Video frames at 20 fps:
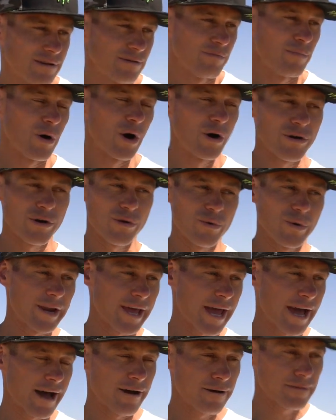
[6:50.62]
Motor went
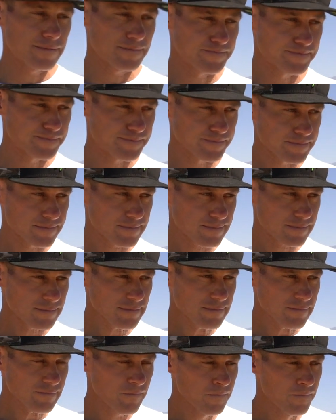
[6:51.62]
out.
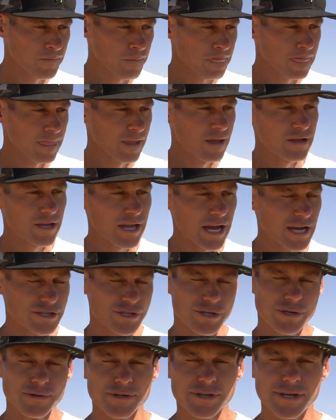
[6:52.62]
It got
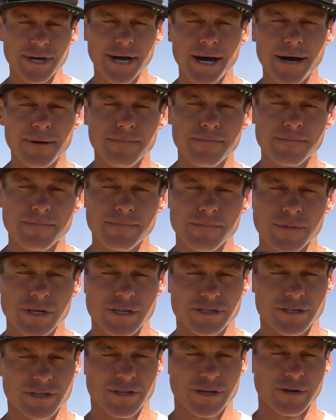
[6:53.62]
tuned up
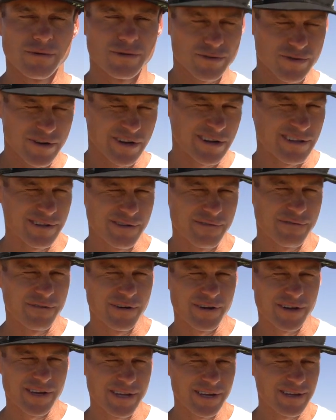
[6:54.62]
because the thing was running a little
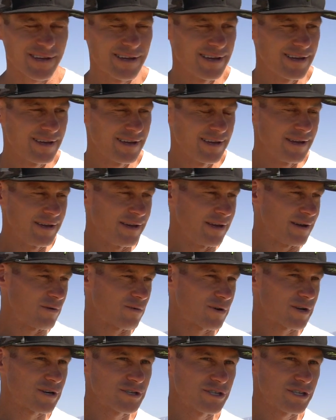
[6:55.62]
funky. And
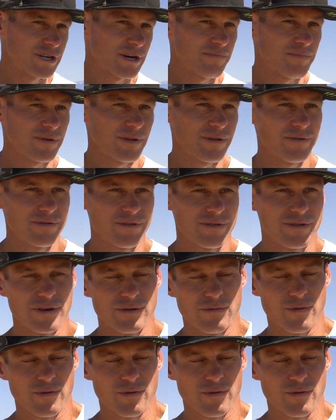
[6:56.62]
when you're jumping the